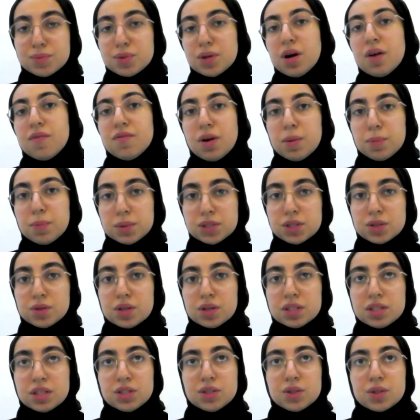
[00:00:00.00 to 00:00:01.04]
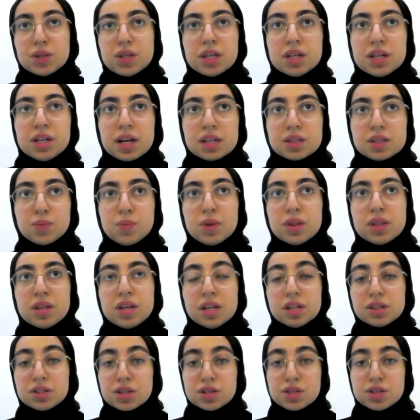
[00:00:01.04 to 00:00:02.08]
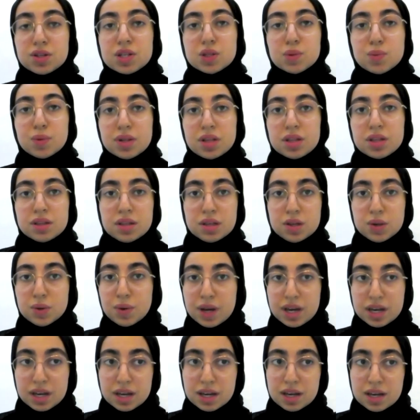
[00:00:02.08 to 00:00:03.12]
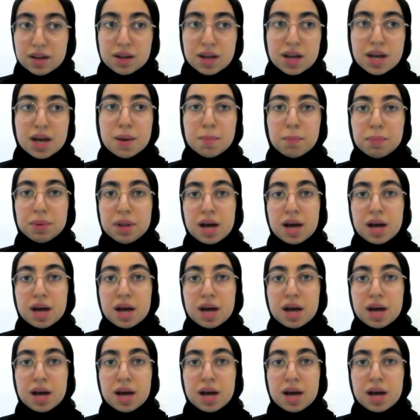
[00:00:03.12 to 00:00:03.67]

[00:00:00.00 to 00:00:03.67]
of opportunity to connect with the industries within the UAE,